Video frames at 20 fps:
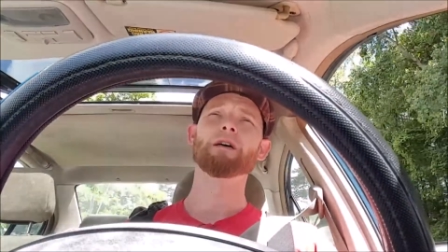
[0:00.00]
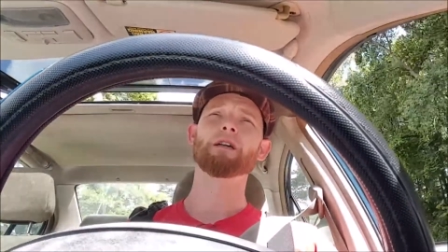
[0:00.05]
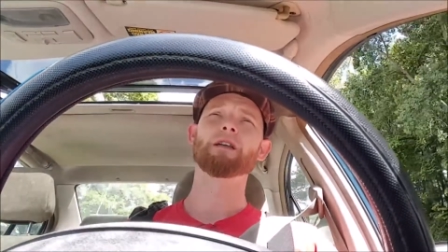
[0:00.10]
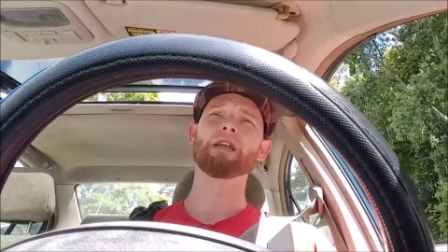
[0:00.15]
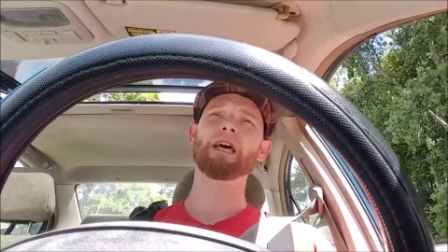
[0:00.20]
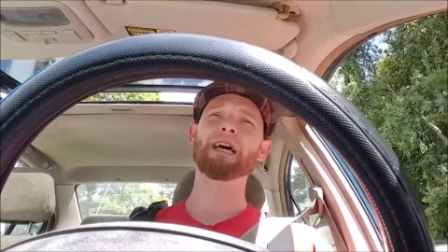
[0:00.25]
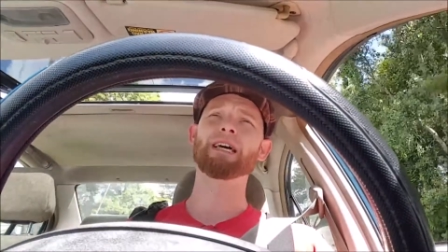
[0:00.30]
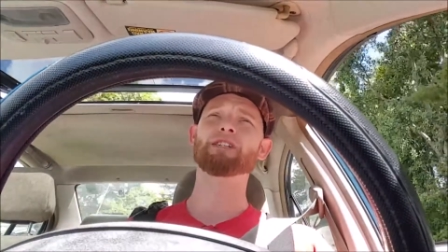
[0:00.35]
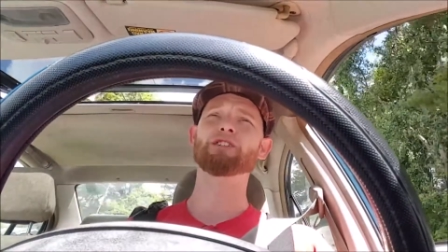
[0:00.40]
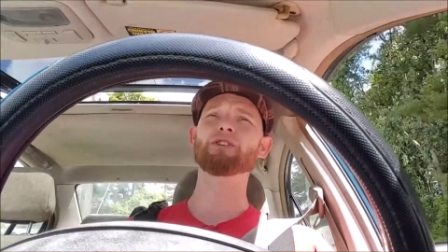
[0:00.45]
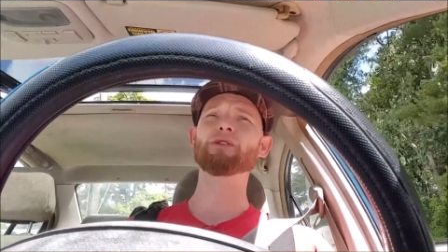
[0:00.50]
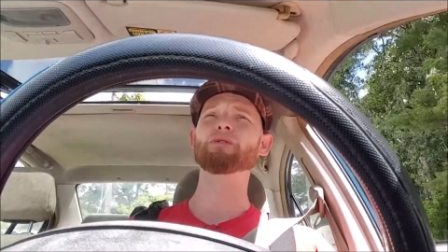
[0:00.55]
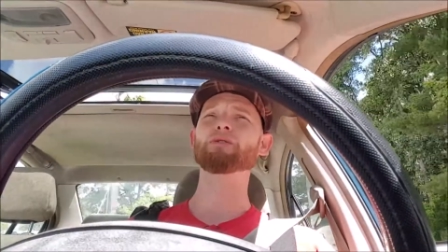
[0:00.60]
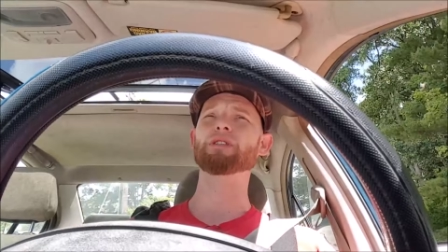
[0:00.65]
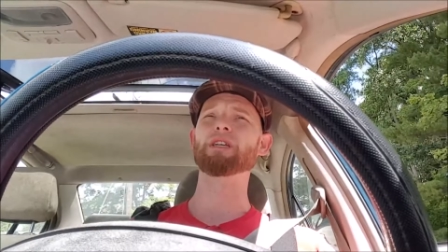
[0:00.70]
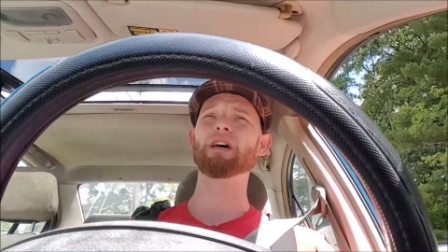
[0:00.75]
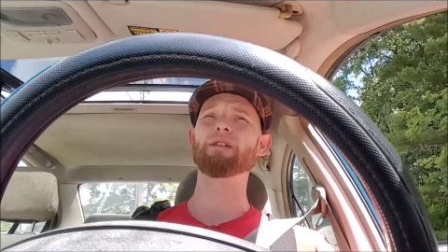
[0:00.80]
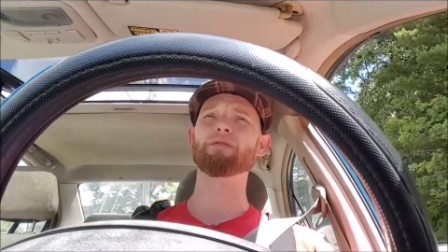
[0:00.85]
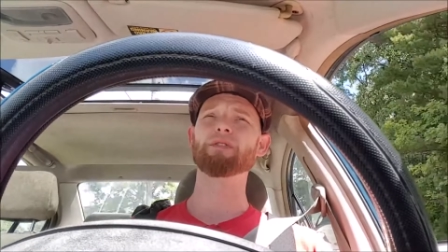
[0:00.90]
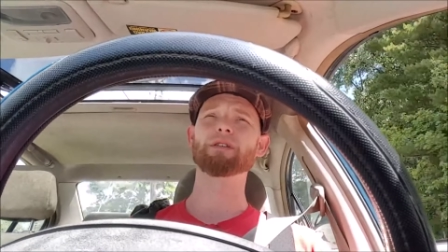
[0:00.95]
national
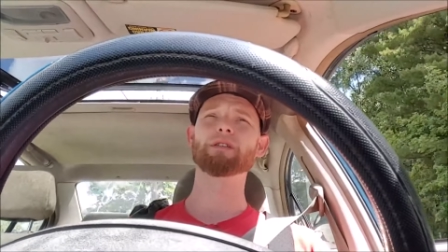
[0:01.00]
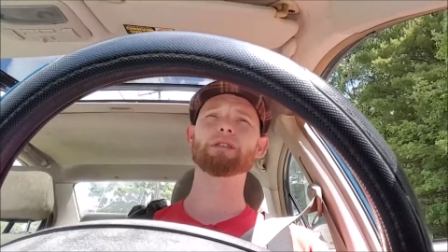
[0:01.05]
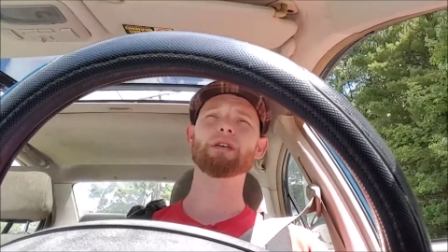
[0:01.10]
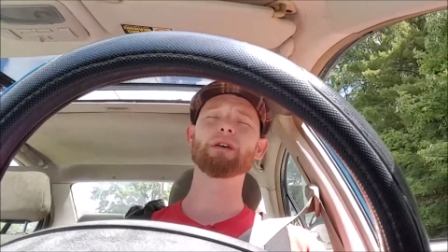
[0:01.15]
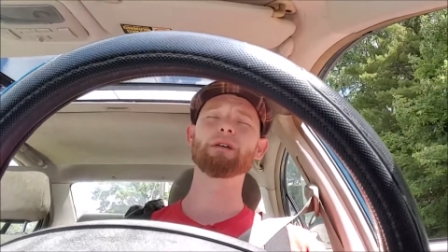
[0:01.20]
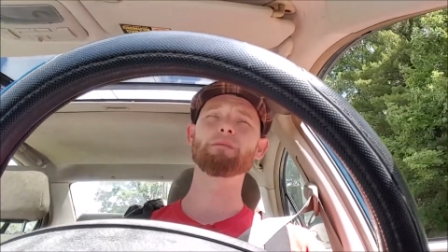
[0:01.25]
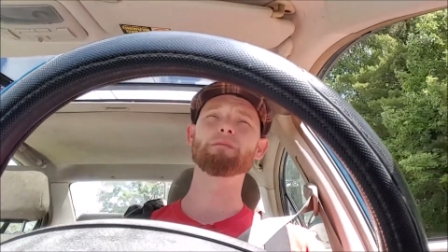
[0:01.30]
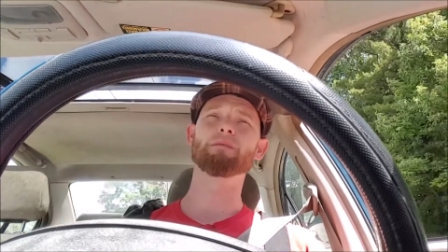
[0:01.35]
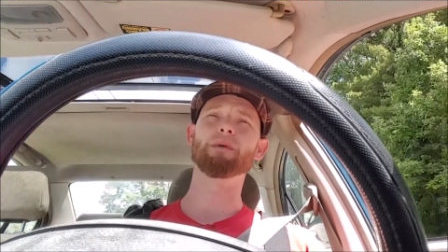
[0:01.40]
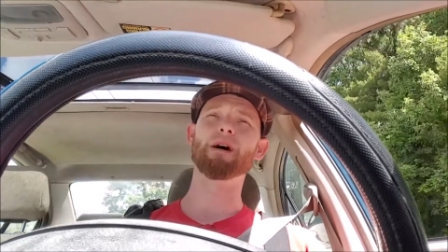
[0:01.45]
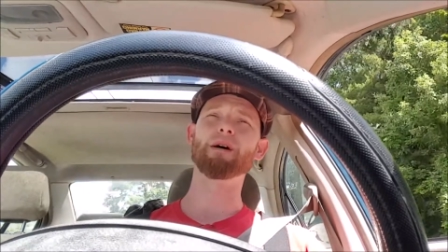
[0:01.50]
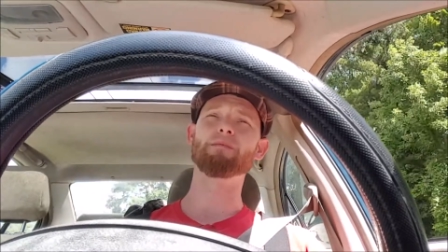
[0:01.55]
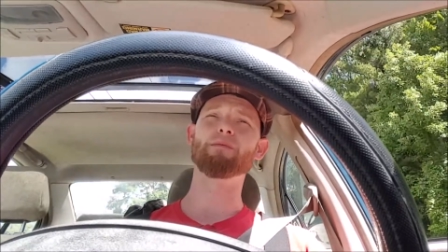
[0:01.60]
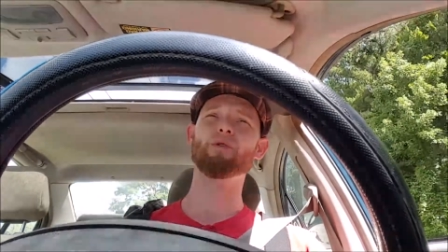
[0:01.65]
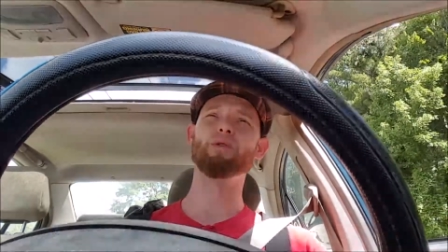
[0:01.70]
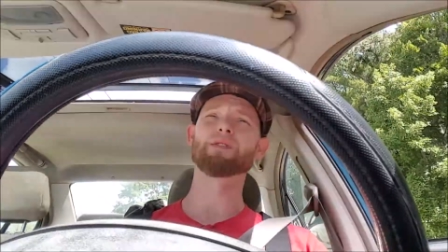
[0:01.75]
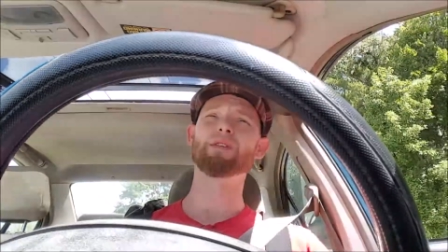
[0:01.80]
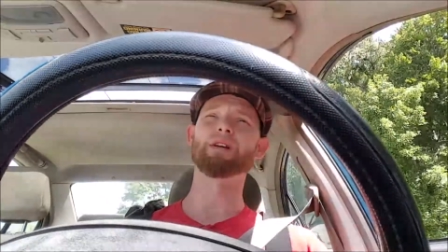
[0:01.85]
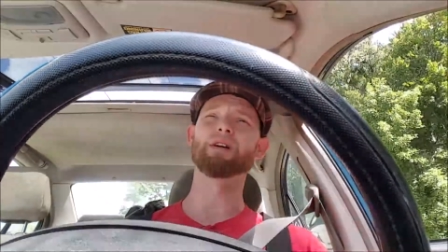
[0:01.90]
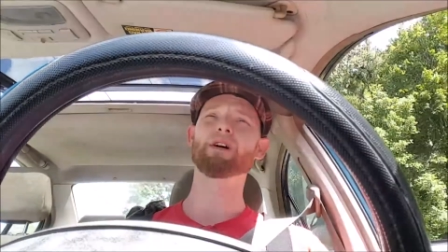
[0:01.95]
deficit by
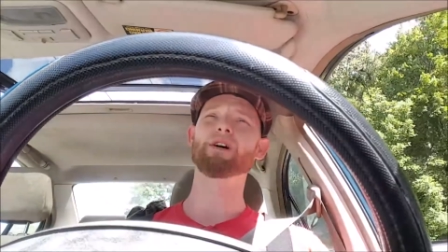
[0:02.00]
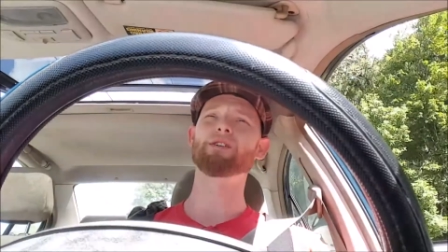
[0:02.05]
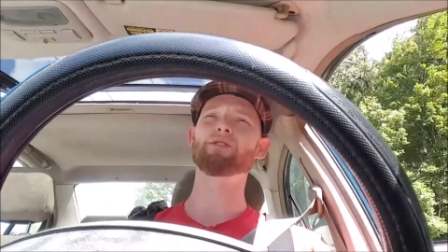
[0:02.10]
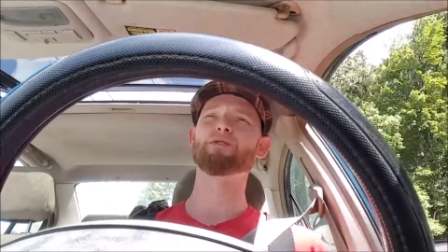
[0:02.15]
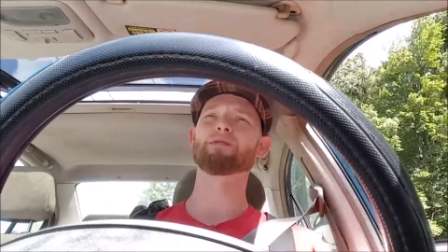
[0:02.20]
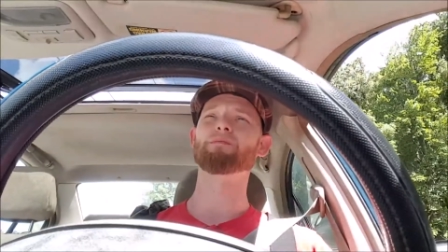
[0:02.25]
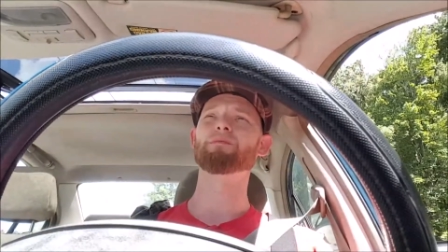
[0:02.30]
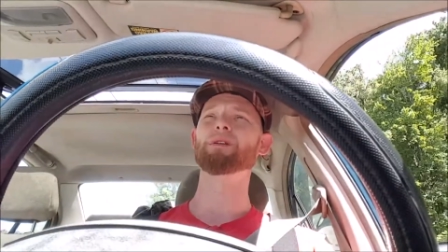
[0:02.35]
more than $100